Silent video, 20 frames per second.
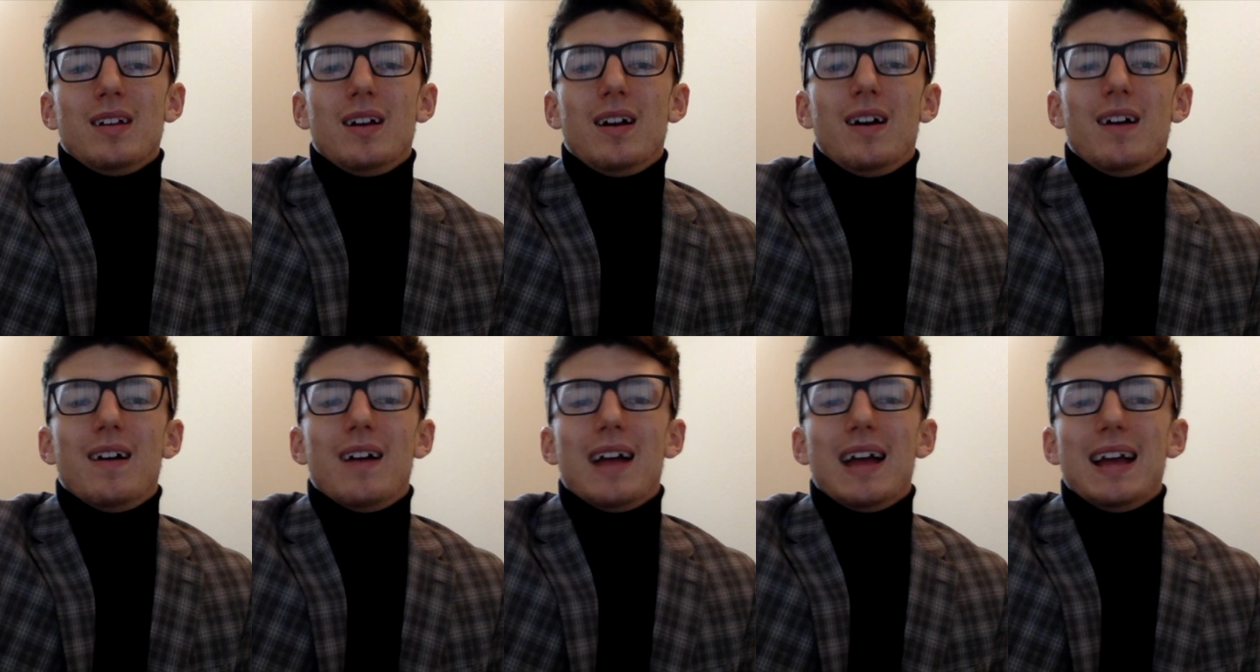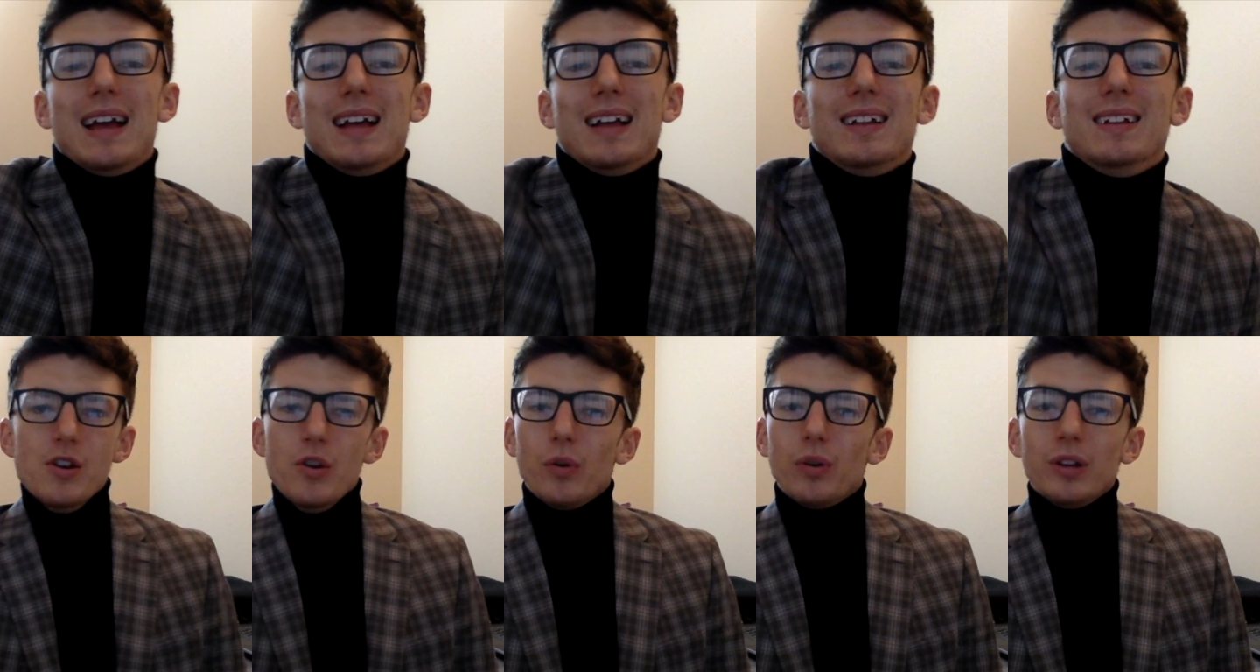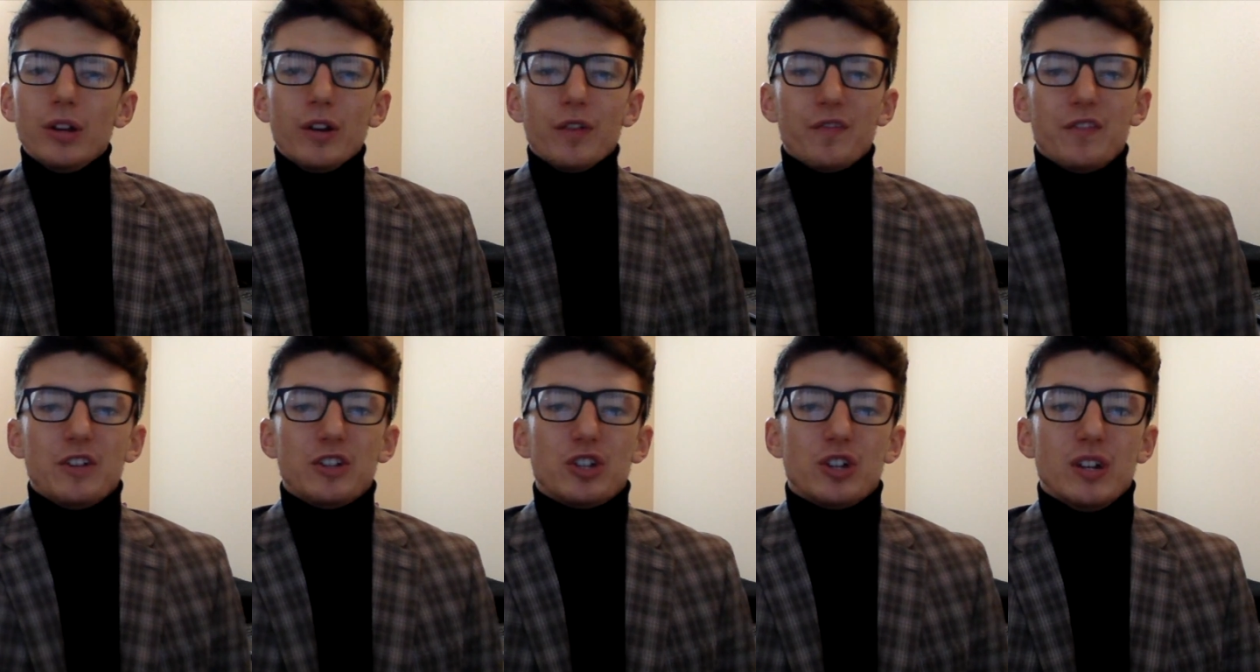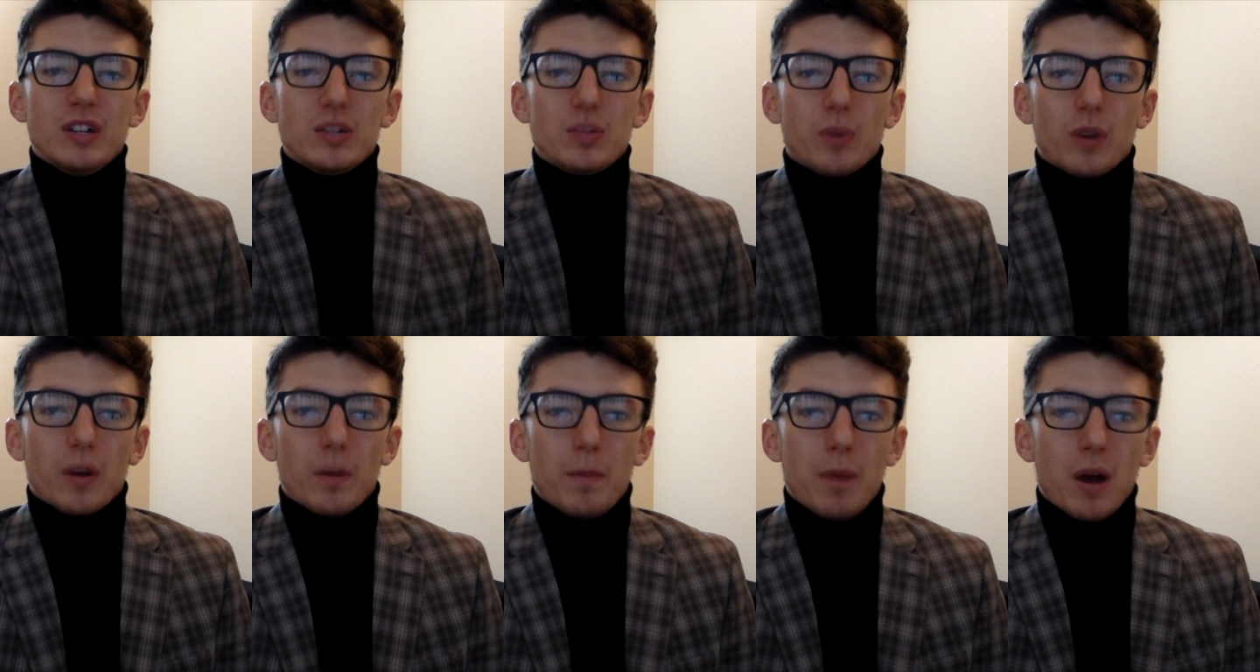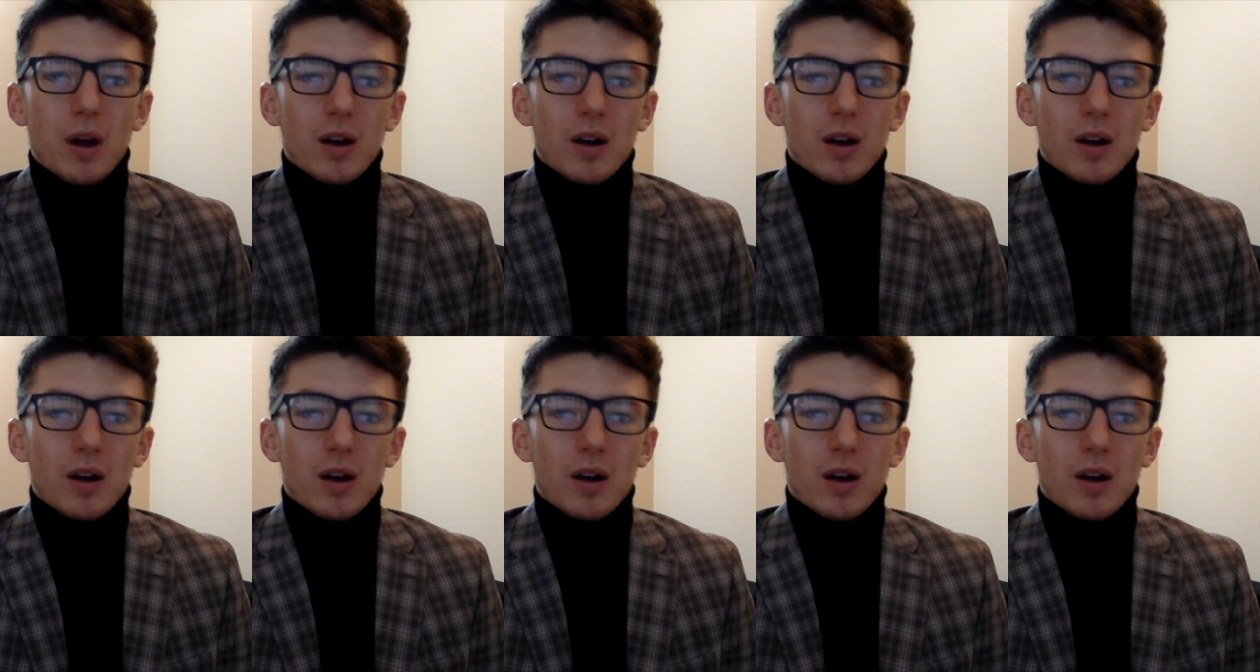Alright, nuclear fission is where